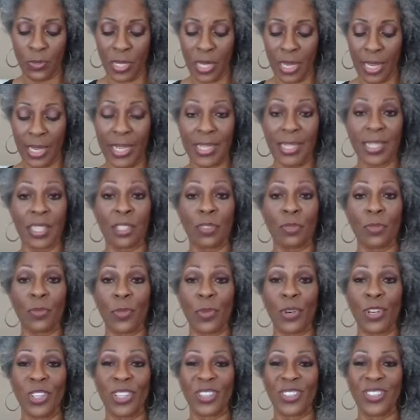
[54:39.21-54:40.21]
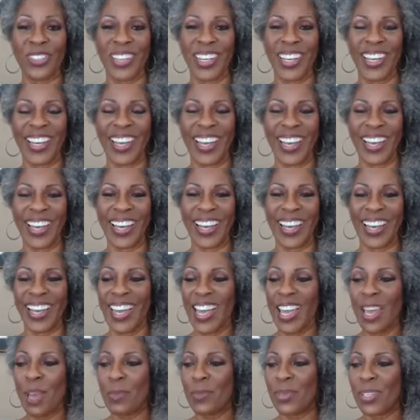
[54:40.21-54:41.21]
I got nothing for you
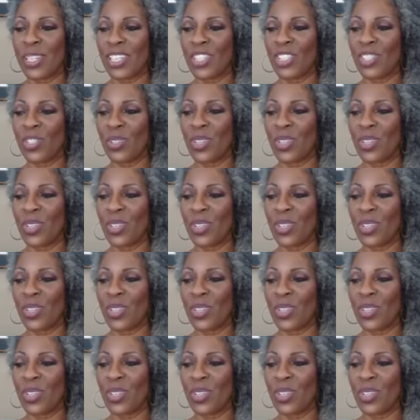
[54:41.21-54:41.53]
because